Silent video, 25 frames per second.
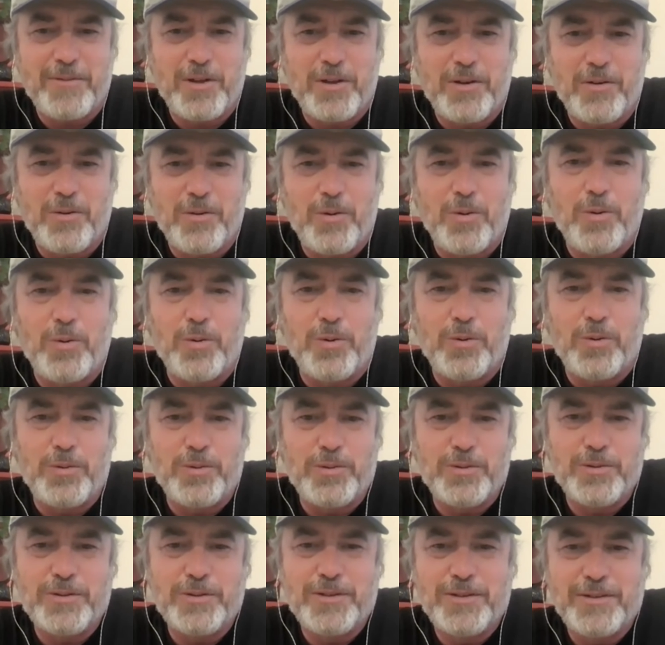you know
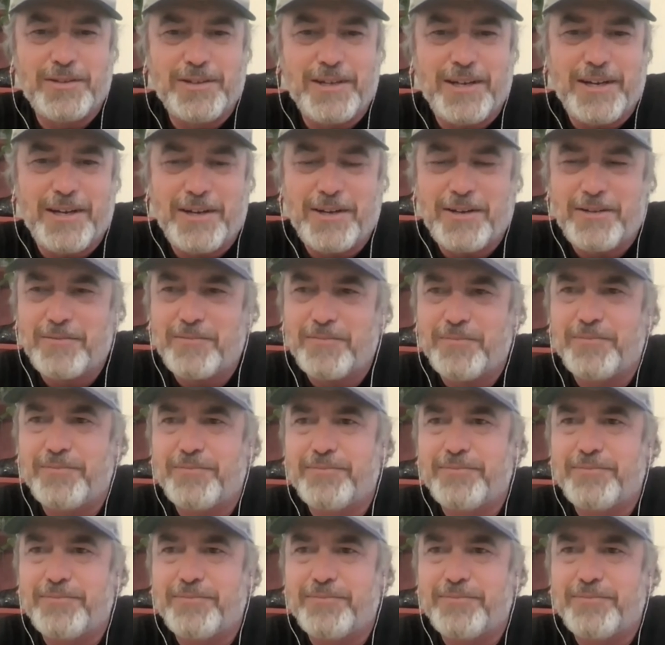old uh,